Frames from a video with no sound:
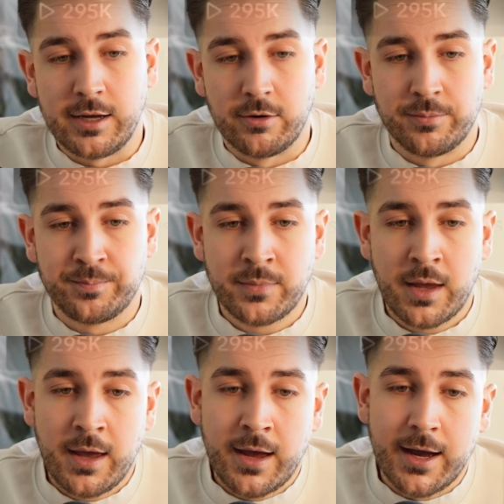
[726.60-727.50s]
here.
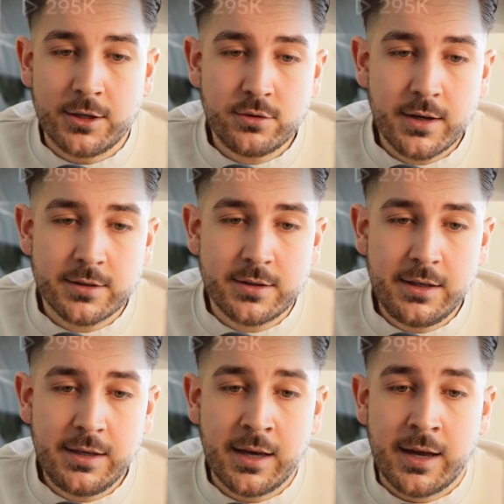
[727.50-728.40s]
As you can
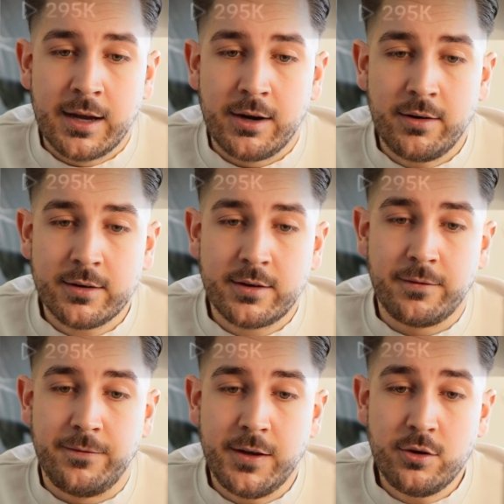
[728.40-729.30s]
see, here is
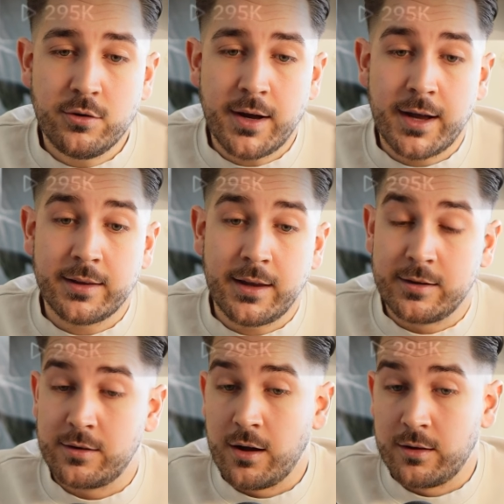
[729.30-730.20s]
the video and
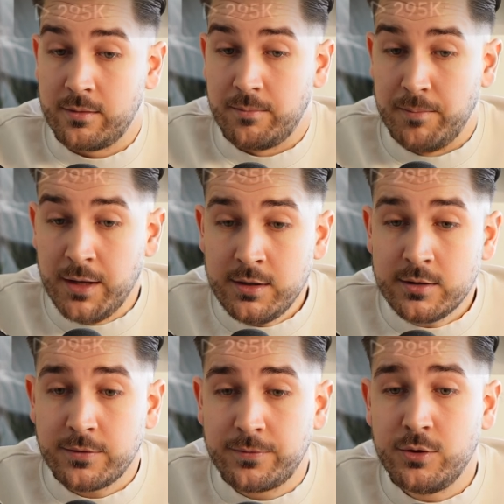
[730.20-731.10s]
it got
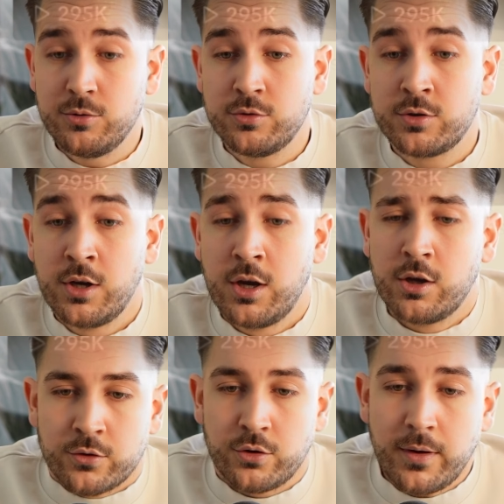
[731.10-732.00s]
millions of views.
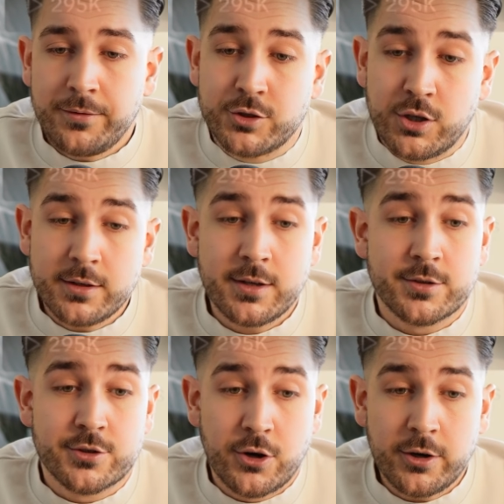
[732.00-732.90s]
So if just a
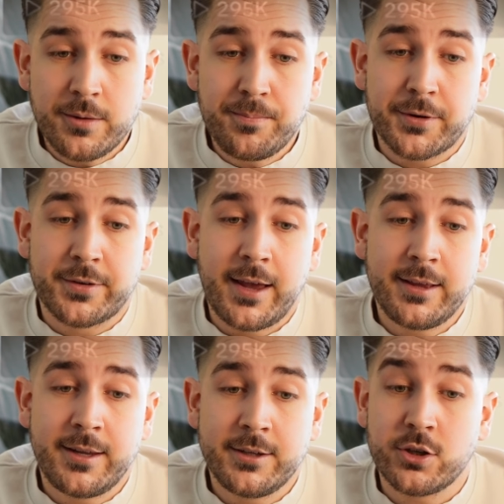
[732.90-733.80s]
certain
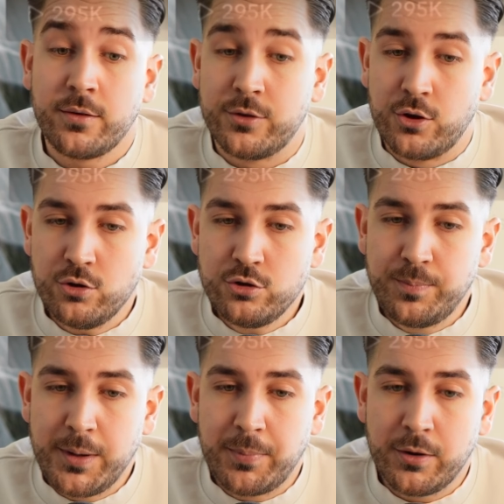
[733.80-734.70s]
percentage of those
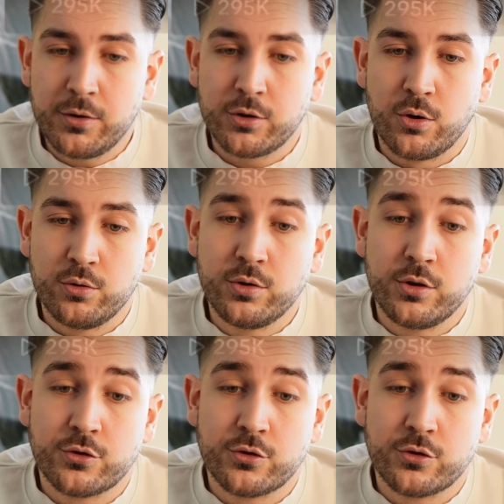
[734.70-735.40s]
people go to the